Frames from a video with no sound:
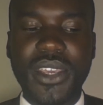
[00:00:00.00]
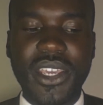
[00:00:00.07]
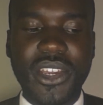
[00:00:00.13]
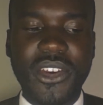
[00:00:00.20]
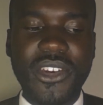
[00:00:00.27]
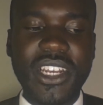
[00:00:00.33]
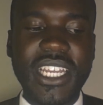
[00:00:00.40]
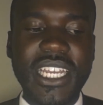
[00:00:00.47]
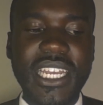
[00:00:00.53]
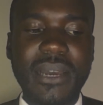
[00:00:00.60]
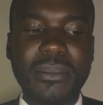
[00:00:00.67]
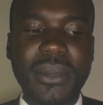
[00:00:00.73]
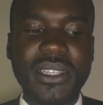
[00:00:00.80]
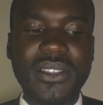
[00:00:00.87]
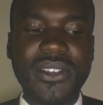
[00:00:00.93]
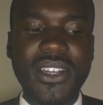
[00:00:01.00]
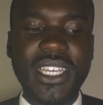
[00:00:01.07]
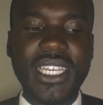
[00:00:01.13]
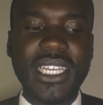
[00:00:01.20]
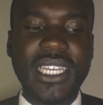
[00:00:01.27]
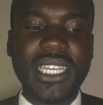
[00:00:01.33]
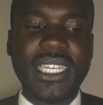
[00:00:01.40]
Ingredient number
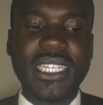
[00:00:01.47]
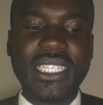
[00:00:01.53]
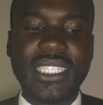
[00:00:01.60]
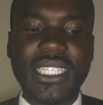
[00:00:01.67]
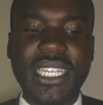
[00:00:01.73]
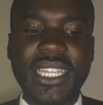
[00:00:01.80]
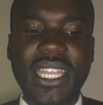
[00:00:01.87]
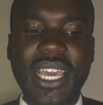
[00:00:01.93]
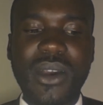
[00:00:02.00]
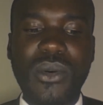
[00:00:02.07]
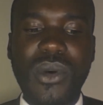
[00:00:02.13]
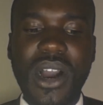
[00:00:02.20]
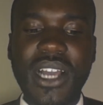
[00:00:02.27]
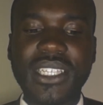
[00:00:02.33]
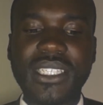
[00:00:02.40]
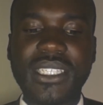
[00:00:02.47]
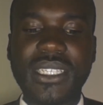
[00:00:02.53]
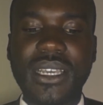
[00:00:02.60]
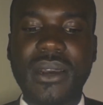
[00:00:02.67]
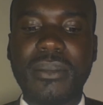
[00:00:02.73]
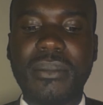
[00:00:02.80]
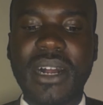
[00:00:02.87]
three is that there was
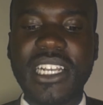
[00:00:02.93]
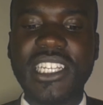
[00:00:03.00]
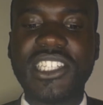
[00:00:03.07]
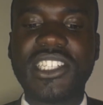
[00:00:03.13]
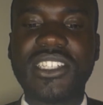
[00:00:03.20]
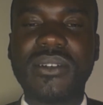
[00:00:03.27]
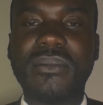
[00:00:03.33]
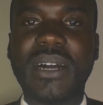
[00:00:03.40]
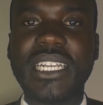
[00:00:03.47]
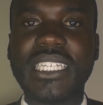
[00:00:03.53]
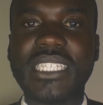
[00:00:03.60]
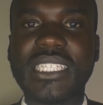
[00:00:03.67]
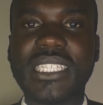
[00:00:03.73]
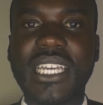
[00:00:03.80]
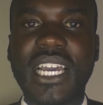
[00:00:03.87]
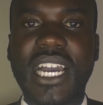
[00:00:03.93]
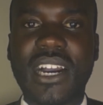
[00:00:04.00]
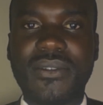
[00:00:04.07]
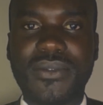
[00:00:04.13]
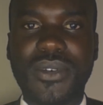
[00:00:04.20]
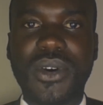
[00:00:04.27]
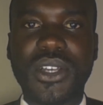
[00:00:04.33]
malice
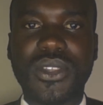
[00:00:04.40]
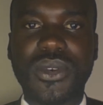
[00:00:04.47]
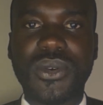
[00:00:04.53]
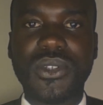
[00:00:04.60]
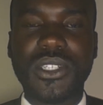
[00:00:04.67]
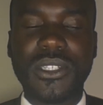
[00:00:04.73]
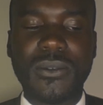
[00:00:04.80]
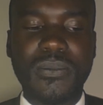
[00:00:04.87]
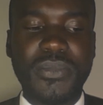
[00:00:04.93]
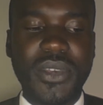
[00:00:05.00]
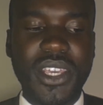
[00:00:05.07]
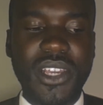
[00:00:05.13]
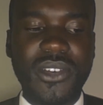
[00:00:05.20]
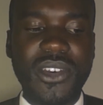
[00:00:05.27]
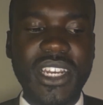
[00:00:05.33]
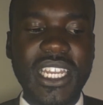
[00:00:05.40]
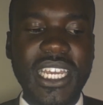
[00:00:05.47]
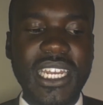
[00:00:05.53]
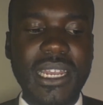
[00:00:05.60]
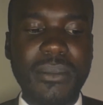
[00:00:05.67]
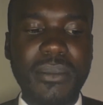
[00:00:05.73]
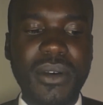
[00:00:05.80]
aforethought.
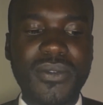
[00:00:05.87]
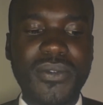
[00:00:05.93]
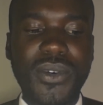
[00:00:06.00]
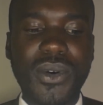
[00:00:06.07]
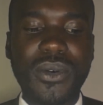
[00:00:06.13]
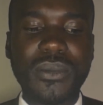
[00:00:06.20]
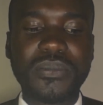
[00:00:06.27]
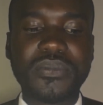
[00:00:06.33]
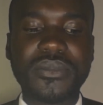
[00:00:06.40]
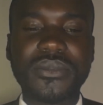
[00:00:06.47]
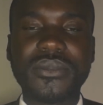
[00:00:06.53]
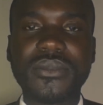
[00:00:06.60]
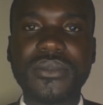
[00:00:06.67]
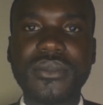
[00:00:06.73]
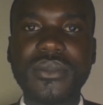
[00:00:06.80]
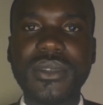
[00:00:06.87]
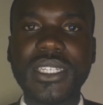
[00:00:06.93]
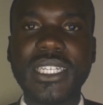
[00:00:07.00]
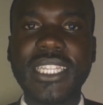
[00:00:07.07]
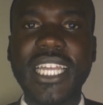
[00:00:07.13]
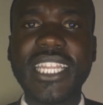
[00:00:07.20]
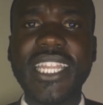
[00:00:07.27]
Ingredient number four,
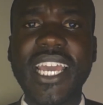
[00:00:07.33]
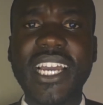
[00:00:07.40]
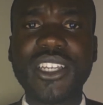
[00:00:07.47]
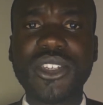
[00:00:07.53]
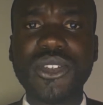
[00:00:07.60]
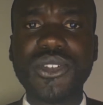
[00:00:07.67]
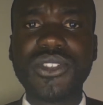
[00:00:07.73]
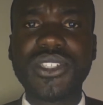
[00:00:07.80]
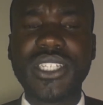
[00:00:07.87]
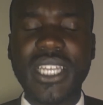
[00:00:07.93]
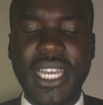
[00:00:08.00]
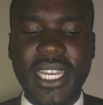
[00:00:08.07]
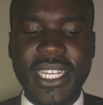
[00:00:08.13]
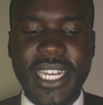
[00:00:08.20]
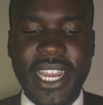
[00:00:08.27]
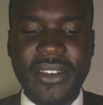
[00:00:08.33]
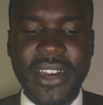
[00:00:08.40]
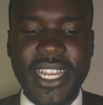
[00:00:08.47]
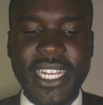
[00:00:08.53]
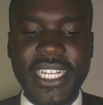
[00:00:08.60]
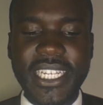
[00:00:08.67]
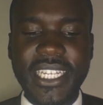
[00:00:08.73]
that the accused
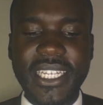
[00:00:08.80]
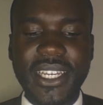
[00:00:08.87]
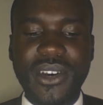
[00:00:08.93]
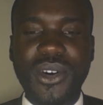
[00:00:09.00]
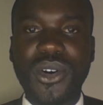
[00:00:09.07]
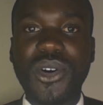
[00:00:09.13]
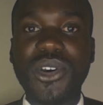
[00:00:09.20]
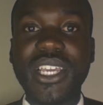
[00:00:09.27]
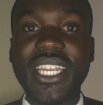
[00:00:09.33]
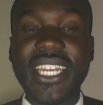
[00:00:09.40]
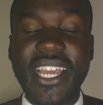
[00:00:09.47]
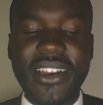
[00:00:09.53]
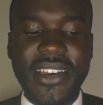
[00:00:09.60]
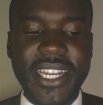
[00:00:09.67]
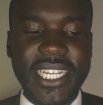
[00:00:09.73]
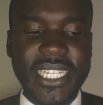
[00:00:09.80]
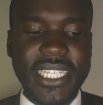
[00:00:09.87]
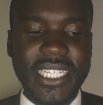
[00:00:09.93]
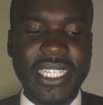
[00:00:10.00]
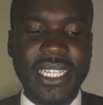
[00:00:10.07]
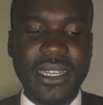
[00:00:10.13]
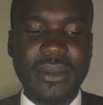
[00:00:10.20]
directly or
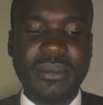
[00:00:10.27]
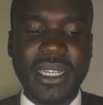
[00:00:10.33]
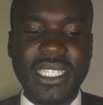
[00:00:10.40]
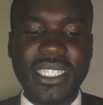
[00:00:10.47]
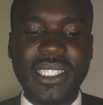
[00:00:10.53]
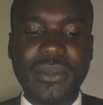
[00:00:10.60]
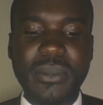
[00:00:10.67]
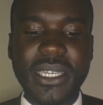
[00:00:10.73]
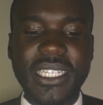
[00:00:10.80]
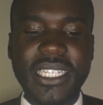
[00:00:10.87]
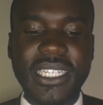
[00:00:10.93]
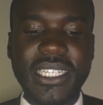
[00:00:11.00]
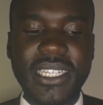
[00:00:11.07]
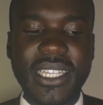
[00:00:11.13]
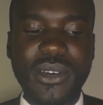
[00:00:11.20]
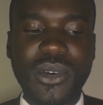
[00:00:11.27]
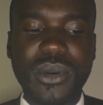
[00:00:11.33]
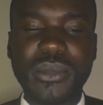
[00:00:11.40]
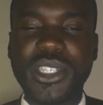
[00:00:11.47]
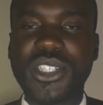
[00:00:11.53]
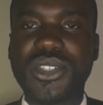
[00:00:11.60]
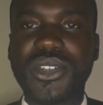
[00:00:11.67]
indirectly participated in the
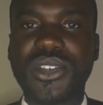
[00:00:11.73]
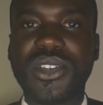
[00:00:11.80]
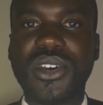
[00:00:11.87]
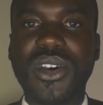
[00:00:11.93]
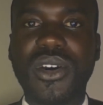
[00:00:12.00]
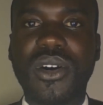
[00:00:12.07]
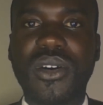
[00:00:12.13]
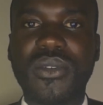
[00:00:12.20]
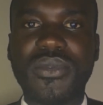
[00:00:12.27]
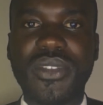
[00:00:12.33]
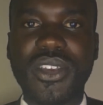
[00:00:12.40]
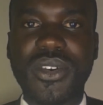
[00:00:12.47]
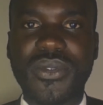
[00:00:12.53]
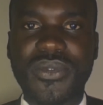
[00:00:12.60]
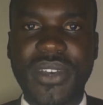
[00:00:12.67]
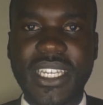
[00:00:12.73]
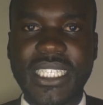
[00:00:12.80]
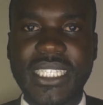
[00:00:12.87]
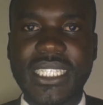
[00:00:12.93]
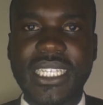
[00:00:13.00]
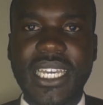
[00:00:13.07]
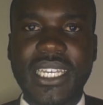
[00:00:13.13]
commission of the
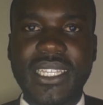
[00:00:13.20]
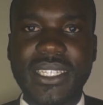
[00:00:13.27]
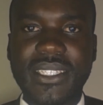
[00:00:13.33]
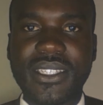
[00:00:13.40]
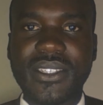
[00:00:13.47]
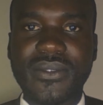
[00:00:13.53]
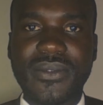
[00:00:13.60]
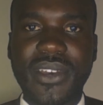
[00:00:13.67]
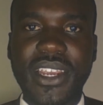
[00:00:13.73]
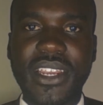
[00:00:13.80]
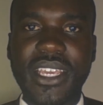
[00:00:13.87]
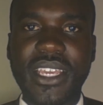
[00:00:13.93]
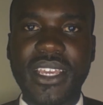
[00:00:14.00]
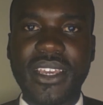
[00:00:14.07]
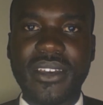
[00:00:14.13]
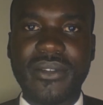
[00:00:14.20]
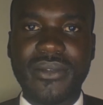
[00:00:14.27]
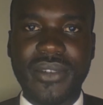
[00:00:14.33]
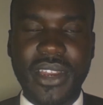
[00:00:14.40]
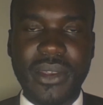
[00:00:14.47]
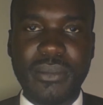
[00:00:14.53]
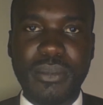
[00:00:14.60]
offense. This is very,
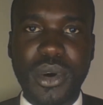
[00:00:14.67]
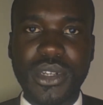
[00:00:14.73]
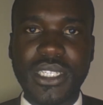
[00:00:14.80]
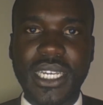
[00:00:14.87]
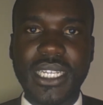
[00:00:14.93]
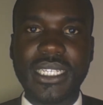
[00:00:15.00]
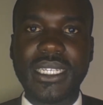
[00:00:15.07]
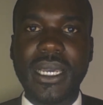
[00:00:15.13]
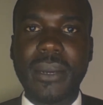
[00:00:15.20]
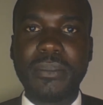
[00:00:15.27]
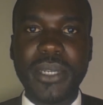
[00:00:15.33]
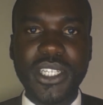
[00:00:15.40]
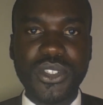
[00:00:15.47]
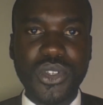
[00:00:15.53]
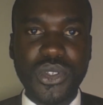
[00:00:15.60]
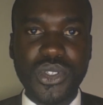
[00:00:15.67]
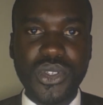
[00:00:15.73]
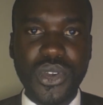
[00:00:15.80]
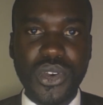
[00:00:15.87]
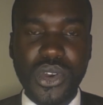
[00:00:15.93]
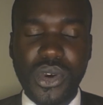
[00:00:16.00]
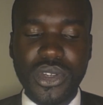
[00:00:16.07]
very important. Please
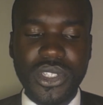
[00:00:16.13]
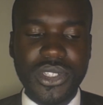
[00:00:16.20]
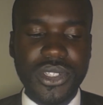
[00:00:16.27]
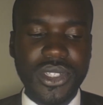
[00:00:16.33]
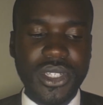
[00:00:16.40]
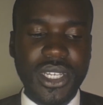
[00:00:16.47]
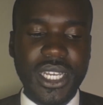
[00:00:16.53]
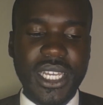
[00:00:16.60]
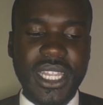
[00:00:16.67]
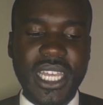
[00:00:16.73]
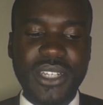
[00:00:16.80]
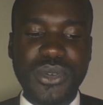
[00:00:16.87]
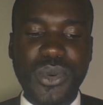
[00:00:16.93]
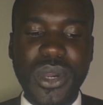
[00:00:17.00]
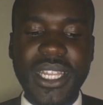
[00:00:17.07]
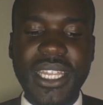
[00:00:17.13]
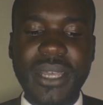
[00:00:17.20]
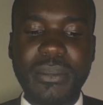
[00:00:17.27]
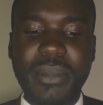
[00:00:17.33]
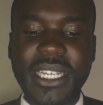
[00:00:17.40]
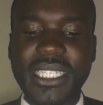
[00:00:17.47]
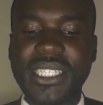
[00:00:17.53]
also note that when the
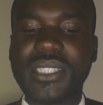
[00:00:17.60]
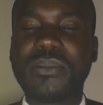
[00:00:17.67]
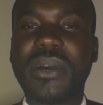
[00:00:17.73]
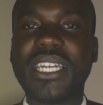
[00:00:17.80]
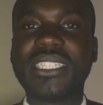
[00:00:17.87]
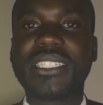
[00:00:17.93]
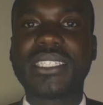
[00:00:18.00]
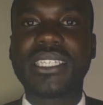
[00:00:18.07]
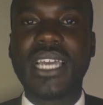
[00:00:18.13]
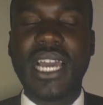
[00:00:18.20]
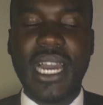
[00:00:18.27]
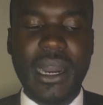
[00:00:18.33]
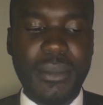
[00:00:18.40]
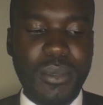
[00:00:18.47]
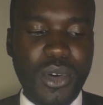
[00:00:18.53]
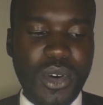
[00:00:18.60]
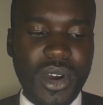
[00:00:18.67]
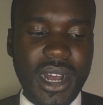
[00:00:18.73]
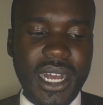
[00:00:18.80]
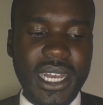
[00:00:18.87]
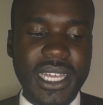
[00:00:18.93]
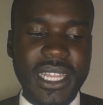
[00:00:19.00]
participants are
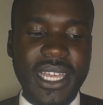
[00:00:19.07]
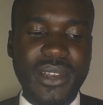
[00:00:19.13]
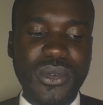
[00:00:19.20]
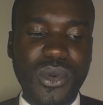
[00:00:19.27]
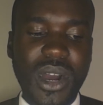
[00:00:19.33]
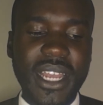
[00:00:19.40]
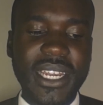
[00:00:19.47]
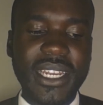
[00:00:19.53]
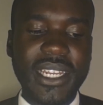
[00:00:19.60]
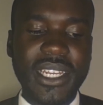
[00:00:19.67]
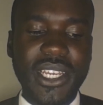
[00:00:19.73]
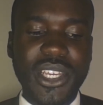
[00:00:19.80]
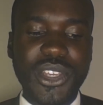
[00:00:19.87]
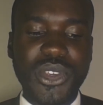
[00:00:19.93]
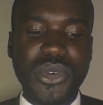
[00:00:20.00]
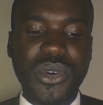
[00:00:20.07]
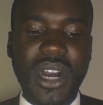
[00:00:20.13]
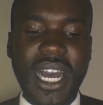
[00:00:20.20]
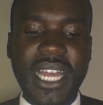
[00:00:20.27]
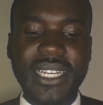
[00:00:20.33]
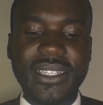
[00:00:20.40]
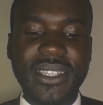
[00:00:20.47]
more than one, you
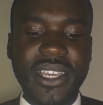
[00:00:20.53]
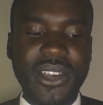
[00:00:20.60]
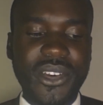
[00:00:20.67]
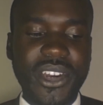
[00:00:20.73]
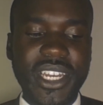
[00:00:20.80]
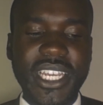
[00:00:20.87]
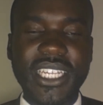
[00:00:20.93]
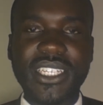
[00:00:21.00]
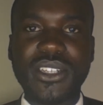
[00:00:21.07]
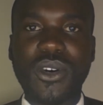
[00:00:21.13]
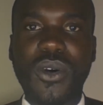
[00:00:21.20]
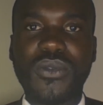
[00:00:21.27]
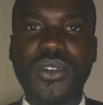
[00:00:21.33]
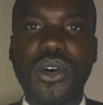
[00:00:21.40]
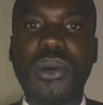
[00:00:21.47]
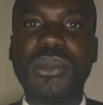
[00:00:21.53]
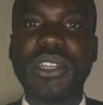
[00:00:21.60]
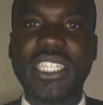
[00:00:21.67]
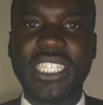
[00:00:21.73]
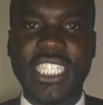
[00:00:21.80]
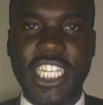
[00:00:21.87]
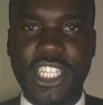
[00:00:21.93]
add the ingredient of common
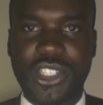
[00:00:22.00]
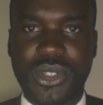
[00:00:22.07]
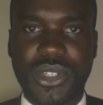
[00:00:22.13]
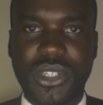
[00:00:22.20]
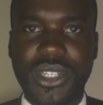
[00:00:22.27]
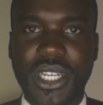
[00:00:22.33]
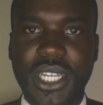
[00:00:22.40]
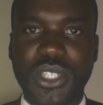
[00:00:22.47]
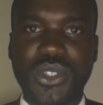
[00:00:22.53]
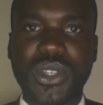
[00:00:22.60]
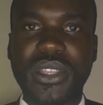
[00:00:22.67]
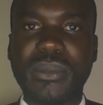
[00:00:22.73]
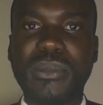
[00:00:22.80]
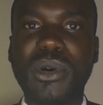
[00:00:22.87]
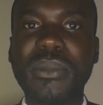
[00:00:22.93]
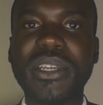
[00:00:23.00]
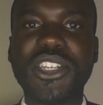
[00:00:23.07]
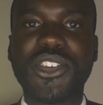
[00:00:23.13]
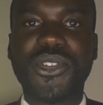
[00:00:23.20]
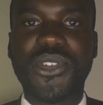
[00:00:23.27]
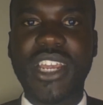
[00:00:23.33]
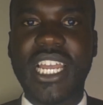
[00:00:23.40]
intention. So the moment
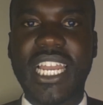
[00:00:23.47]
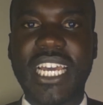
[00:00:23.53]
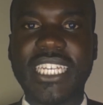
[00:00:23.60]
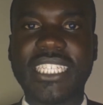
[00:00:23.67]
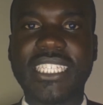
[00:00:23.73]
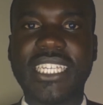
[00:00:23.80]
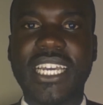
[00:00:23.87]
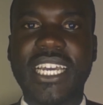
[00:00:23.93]
you realize